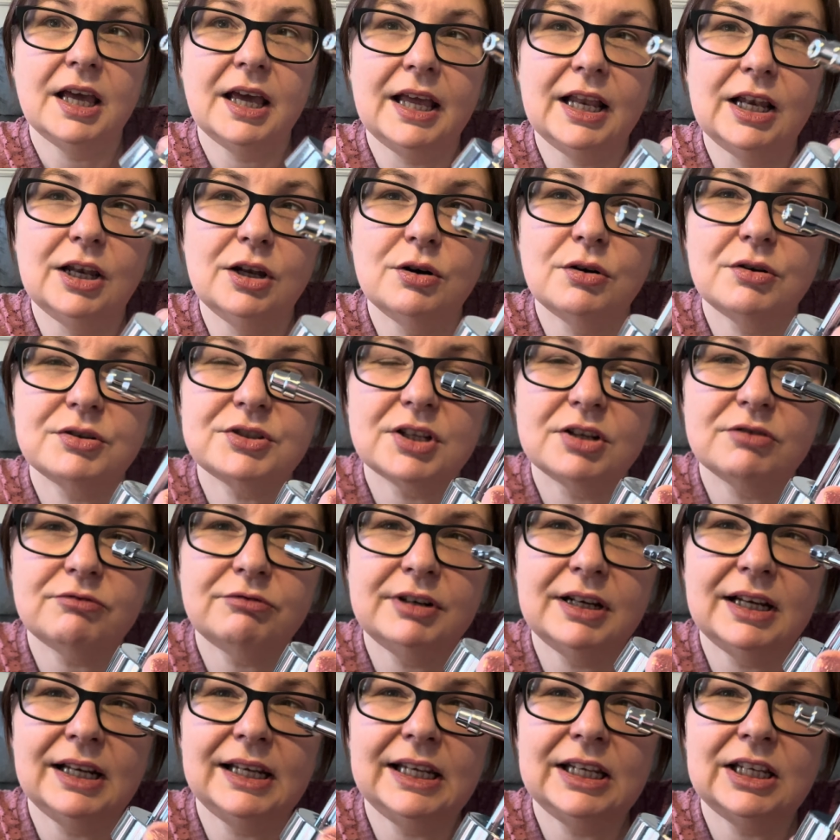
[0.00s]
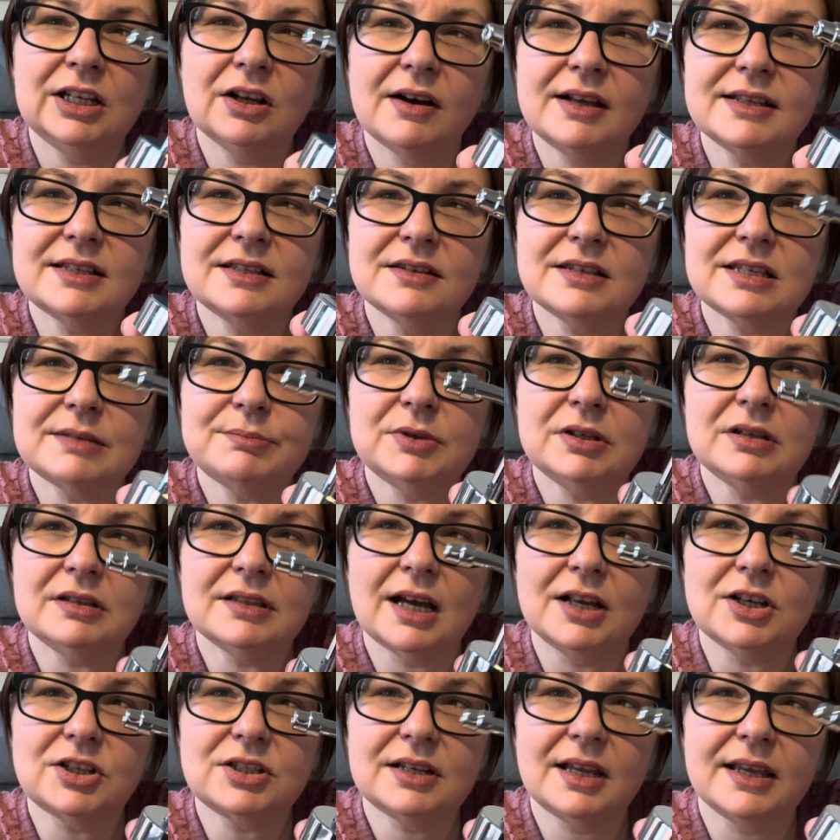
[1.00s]
it looks really nice and smooth
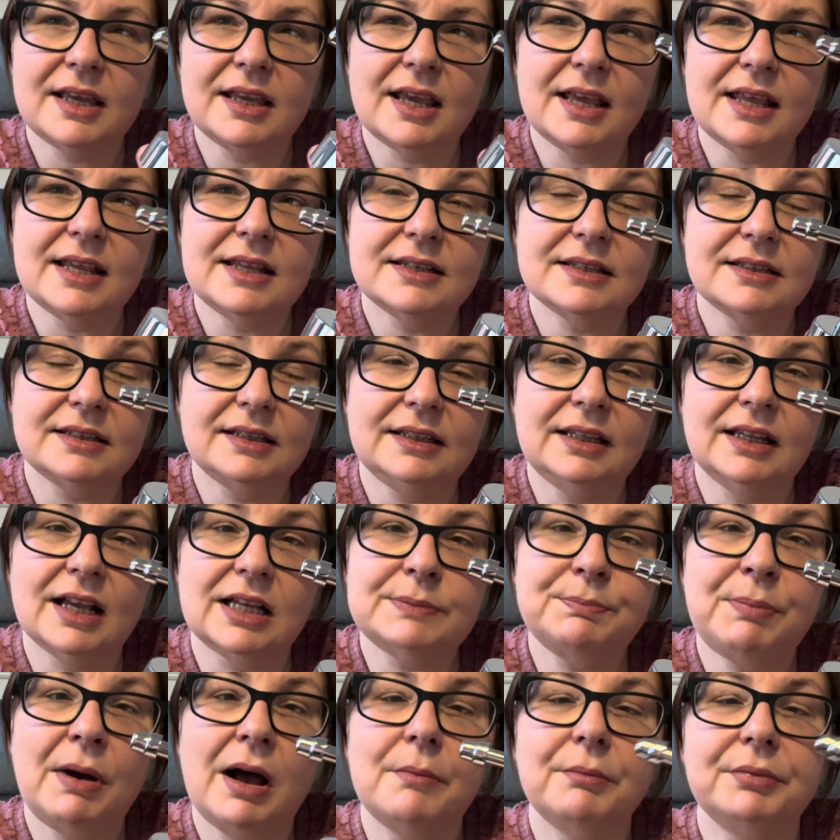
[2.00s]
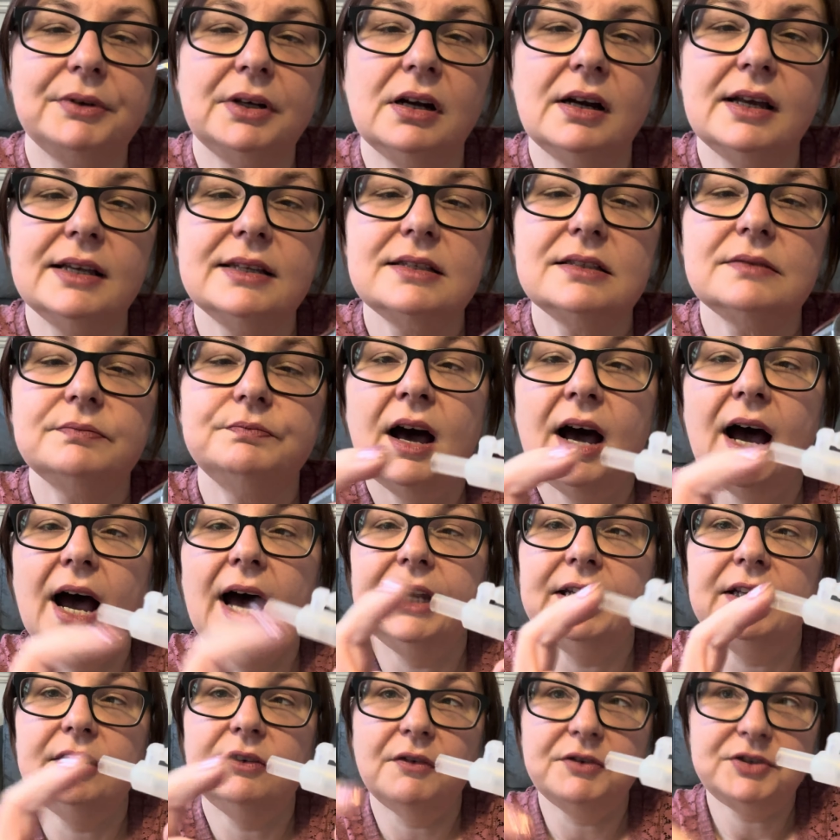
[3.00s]
actually. It does pump nice.
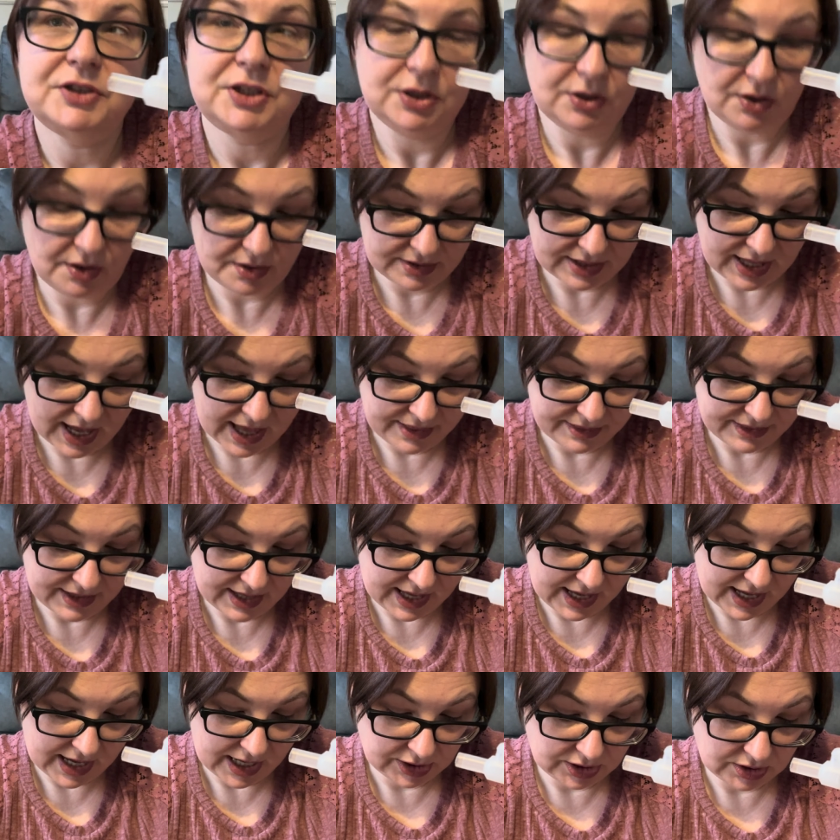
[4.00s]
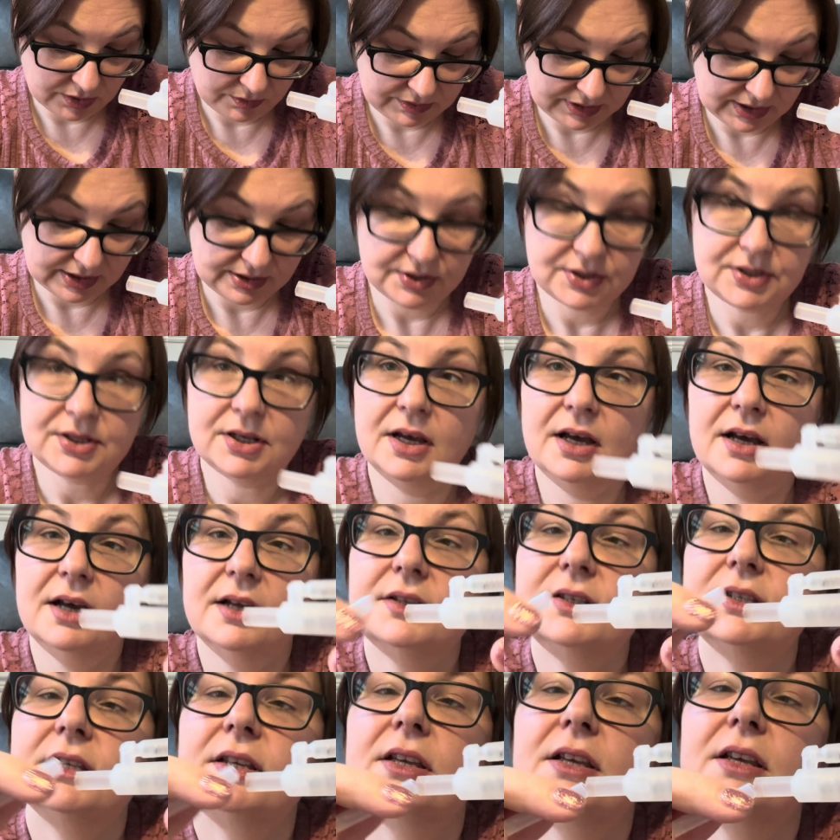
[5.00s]
And obviously you got that there, and you would
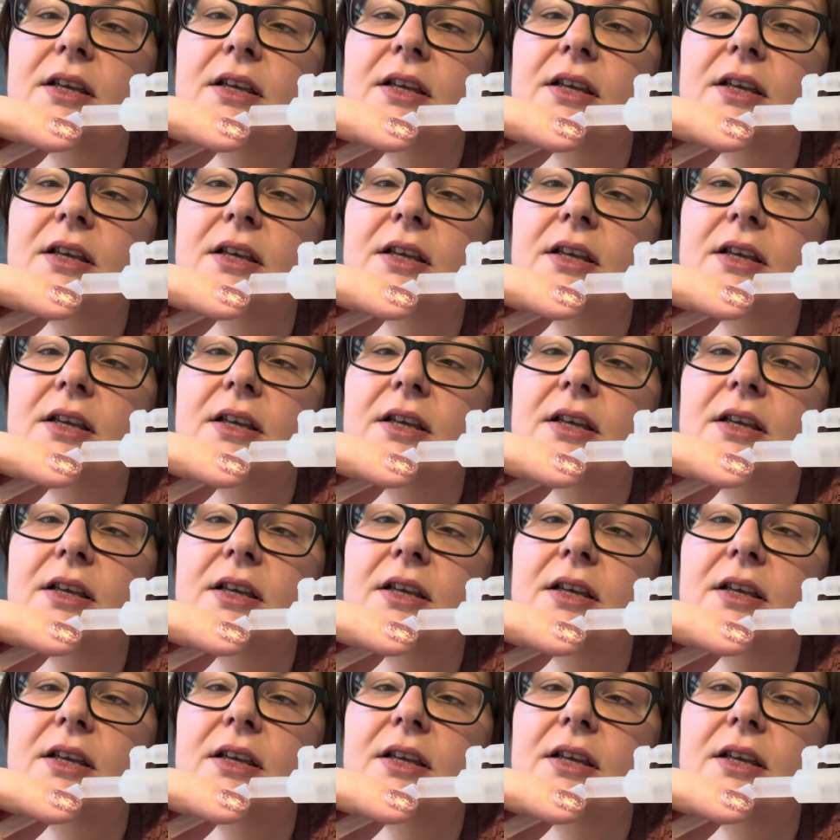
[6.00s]
insert,